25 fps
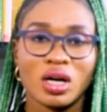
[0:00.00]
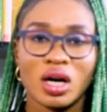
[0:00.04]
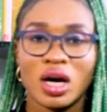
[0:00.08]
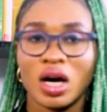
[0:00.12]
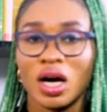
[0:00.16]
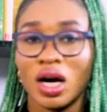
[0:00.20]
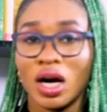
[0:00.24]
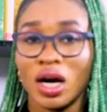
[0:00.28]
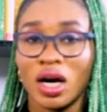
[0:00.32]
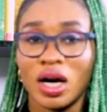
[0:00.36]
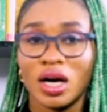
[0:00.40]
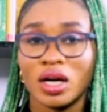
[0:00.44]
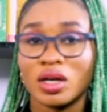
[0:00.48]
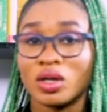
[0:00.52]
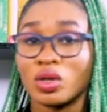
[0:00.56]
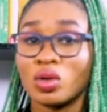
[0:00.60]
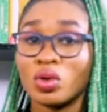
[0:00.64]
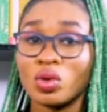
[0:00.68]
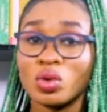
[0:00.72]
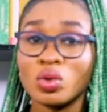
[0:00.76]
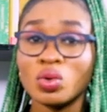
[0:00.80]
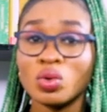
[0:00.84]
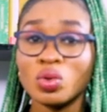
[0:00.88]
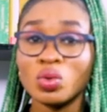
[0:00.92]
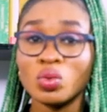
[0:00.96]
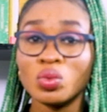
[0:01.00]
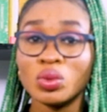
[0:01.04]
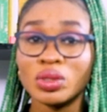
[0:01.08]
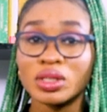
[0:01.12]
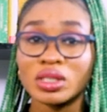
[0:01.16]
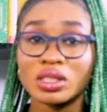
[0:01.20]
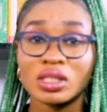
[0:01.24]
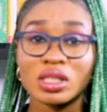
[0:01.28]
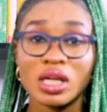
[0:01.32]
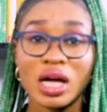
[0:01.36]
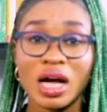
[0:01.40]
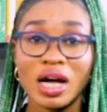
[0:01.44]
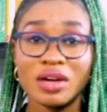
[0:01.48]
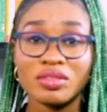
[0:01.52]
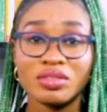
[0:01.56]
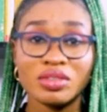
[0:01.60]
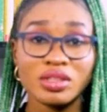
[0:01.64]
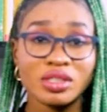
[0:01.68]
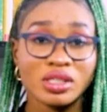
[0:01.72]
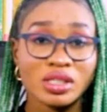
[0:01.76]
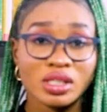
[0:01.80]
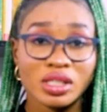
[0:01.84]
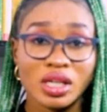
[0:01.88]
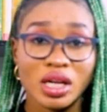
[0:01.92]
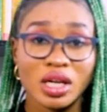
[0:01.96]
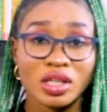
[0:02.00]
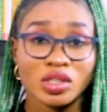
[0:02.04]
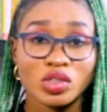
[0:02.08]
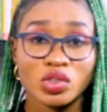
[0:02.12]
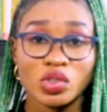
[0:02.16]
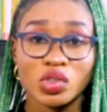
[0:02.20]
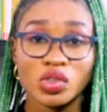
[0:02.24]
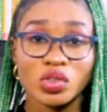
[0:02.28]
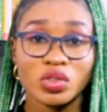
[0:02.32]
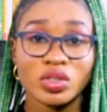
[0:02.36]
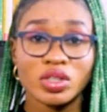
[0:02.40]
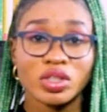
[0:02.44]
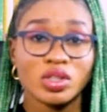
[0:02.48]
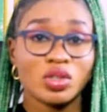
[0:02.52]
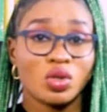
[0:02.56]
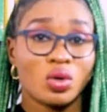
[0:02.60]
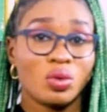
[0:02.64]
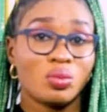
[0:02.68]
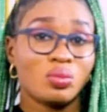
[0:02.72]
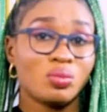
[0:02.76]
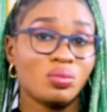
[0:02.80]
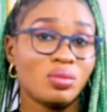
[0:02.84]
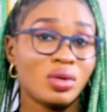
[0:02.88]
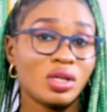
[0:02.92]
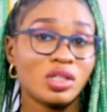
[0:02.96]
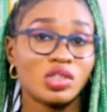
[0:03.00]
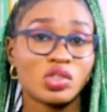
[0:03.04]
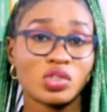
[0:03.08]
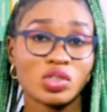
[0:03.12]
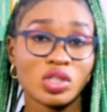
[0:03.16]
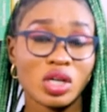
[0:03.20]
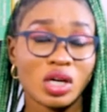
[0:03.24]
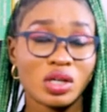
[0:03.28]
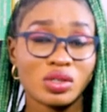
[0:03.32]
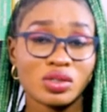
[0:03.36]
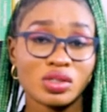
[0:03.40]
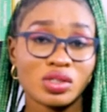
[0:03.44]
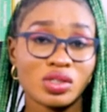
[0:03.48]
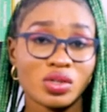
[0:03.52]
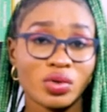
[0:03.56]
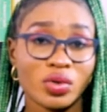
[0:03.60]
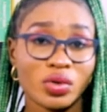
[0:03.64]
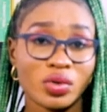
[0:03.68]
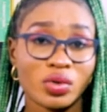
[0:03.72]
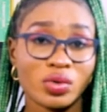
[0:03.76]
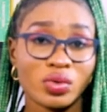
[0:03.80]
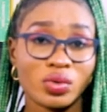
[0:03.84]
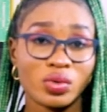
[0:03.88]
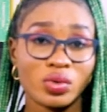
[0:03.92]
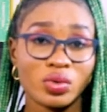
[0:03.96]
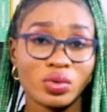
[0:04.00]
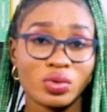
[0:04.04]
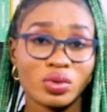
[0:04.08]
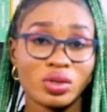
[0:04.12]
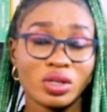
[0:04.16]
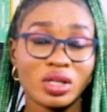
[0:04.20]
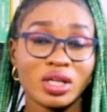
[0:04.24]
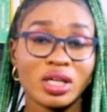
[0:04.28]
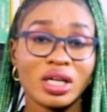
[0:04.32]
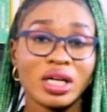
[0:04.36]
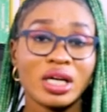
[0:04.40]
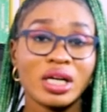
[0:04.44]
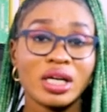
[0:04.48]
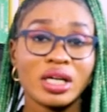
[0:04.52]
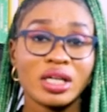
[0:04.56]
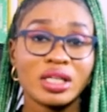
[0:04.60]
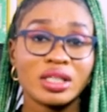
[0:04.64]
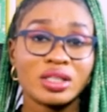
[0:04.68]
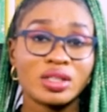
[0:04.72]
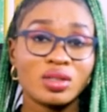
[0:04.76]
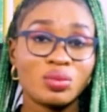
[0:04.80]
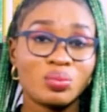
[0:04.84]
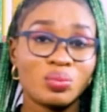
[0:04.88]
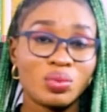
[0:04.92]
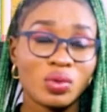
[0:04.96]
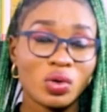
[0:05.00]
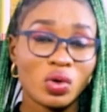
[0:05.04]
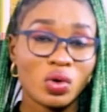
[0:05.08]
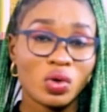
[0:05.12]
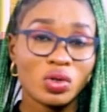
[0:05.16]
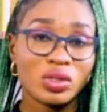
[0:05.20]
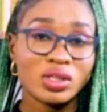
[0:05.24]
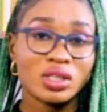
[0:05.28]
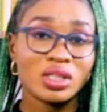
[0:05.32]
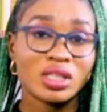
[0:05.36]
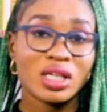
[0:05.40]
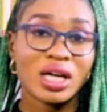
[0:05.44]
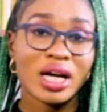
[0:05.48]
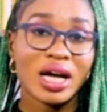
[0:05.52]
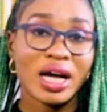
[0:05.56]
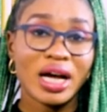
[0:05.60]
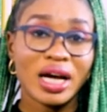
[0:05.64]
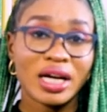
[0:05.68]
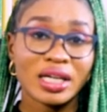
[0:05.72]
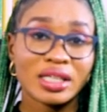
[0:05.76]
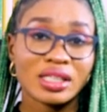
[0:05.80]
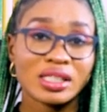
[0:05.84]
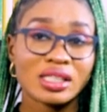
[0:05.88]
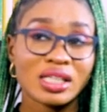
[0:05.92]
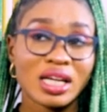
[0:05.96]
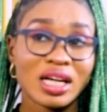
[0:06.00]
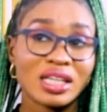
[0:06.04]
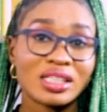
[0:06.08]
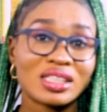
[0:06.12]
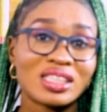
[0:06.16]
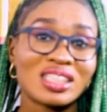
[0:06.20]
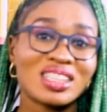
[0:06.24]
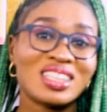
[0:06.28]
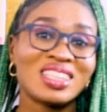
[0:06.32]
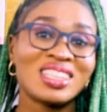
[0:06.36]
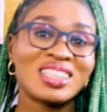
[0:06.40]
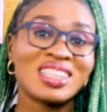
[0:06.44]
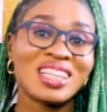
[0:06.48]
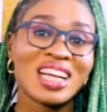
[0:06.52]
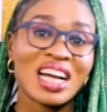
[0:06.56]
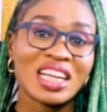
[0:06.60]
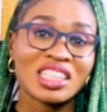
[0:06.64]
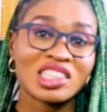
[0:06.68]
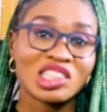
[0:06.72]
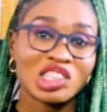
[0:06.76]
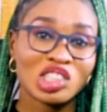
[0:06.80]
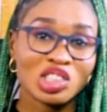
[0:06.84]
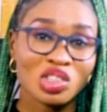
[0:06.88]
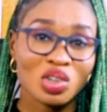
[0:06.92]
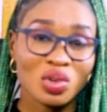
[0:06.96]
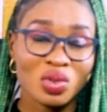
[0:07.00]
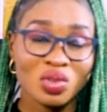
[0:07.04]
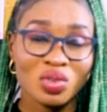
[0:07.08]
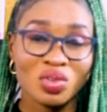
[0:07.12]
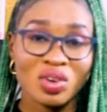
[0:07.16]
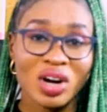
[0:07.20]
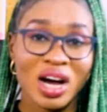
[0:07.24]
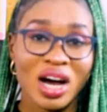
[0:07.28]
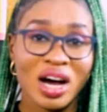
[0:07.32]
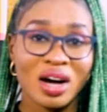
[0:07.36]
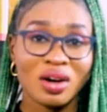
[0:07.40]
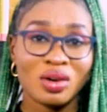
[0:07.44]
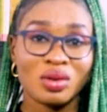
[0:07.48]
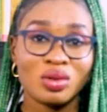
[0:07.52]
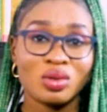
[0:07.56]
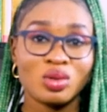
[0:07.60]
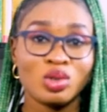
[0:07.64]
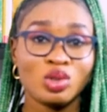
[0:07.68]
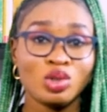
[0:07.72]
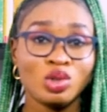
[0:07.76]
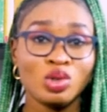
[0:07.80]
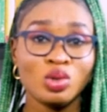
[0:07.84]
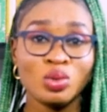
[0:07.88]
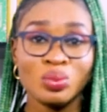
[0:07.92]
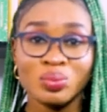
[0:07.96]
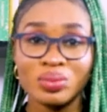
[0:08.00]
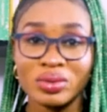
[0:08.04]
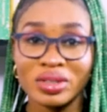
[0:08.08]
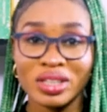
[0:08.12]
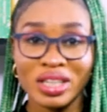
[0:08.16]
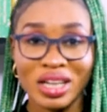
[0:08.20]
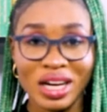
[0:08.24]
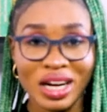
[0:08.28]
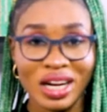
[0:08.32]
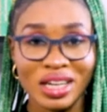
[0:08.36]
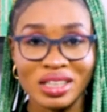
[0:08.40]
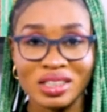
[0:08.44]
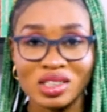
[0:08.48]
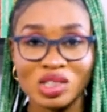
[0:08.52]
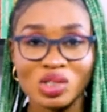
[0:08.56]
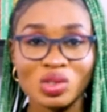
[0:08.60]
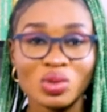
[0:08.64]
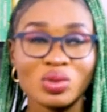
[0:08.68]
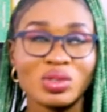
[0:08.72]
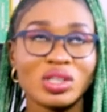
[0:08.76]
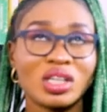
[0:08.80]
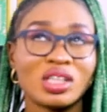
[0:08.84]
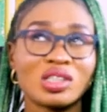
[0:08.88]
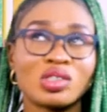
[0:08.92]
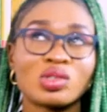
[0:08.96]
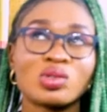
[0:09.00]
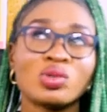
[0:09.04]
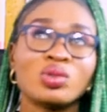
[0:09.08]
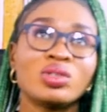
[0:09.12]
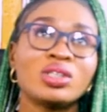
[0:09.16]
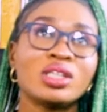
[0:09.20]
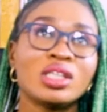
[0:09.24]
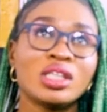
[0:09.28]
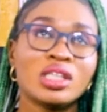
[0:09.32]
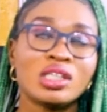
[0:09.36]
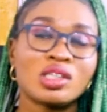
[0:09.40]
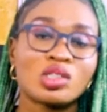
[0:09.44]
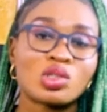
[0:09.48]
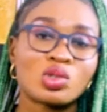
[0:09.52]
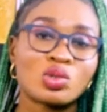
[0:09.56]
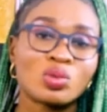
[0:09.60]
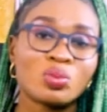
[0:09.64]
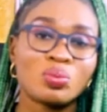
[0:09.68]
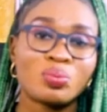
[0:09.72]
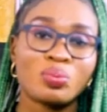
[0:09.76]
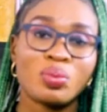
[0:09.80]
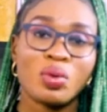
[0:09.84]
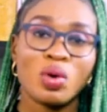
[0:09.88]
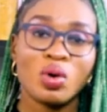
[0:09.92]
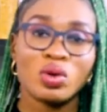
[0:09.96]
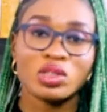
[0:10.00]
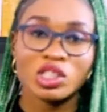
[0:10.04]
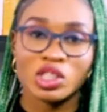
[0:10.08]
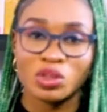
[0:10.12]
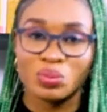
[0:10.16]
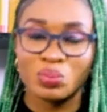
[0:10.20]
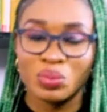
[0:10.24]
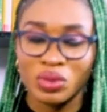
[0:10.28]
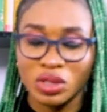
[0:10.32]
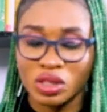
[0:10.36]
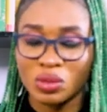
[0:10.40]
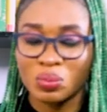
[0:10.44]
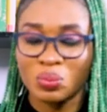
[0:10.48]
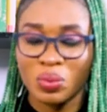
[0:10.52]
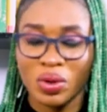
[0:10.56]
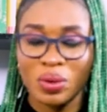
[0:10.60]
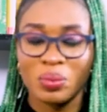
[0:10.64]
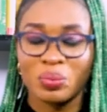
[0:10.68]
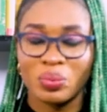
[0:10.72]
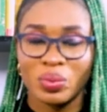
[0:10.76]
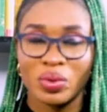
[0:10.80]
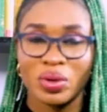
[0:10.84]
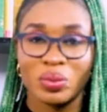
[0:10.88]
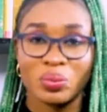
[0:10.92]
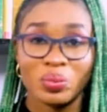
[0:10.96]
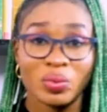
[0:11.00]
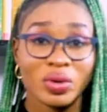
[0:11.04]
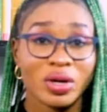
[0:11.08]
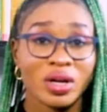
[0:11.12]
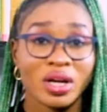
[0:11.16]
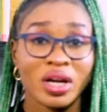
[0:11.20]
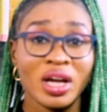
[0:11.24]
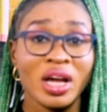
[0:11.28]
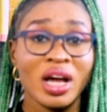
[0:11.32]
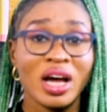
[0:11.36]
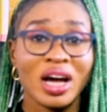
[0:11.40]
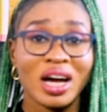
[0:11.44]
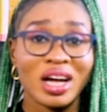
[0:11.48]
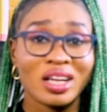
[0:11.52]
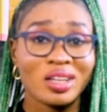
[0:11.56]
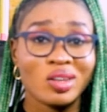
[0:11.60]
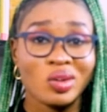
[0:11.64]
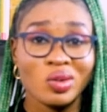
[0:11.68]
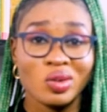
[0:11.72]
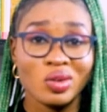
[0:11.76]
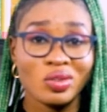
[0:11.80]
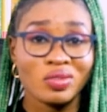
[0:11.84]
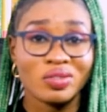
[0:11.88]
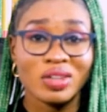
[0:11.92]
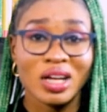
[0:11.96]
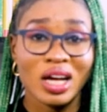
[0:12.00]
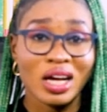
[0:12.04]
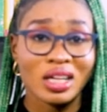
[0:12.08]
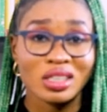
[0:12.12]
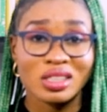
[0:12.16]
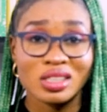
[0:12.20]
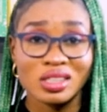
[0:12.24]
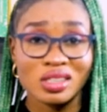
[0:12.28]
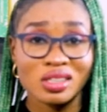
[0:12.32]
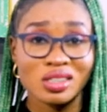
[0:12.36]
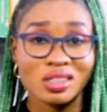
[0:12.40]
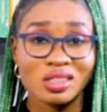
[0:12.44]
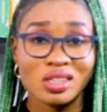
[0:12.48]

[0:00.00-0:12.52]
are cool with having sex during your menstrual cycle, the blood acts as a natural lubricant. So there's no need to pour spit, and all of that